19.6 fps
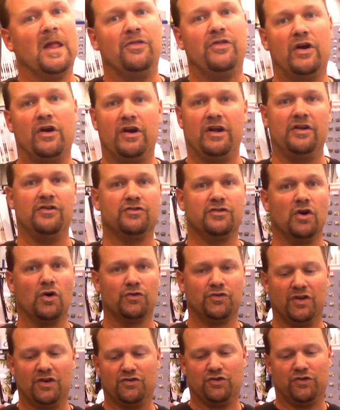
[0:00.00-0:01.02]
there is no
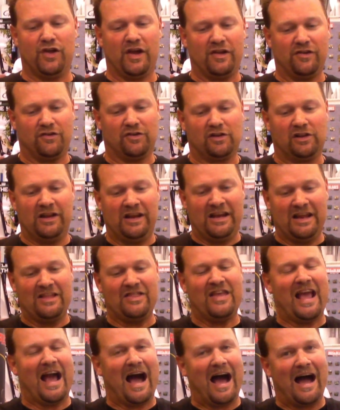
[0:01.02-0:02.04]
such thing as cleaning
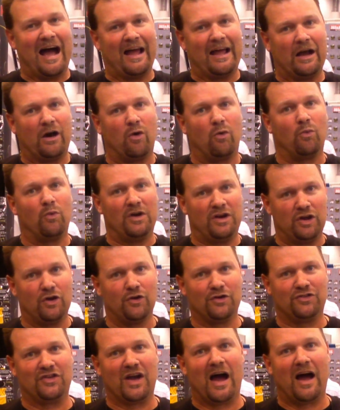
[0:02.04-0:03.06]
the eye out when you
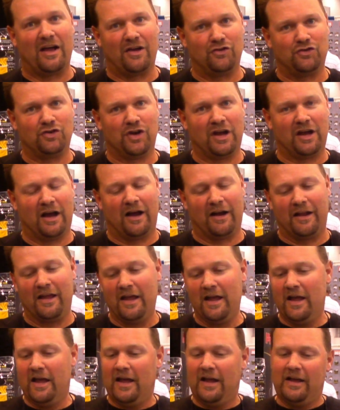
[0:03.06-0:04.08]
go to tie a jig on.
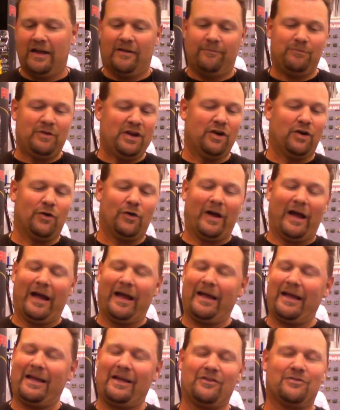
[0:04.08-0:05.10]
You know,
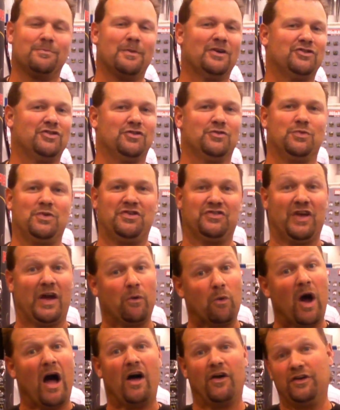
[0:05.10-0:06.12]
as much as we say,
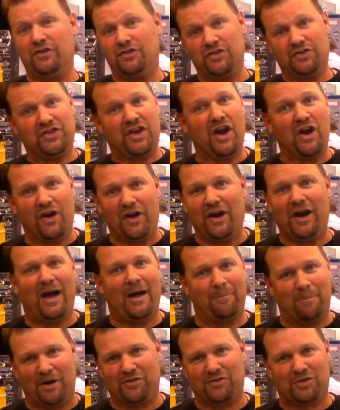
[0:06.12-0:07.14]
well, you just carry an
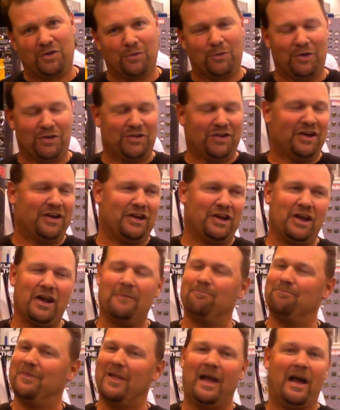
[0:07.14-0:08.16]
eye buster with you.
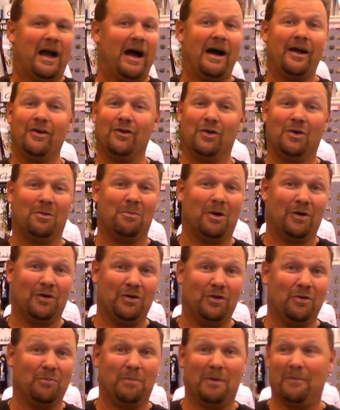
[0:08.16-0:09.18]
I don't know about
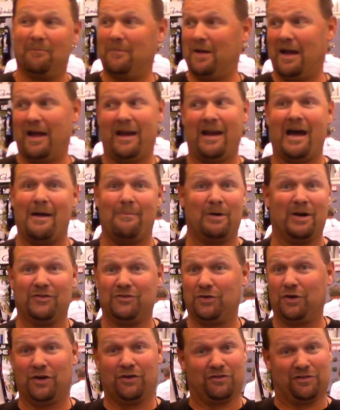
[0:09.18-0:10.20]
you, but an eye
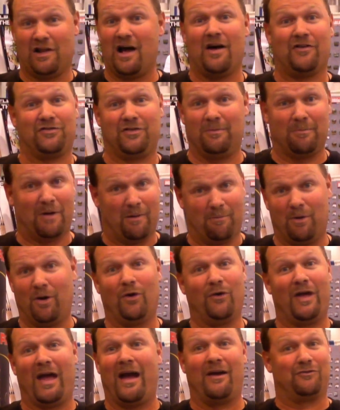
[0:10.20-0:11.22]
buster gets lost in my
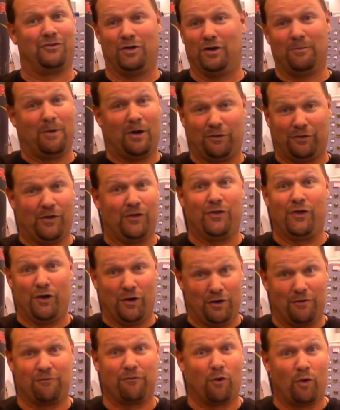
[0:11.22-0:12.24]
boat after about the
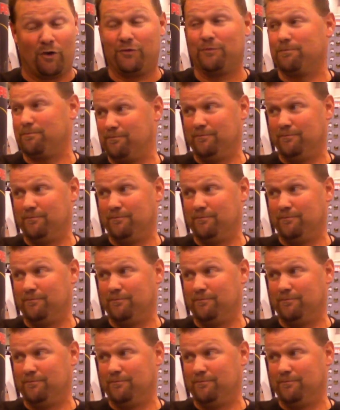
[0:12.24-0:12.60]
third or fourth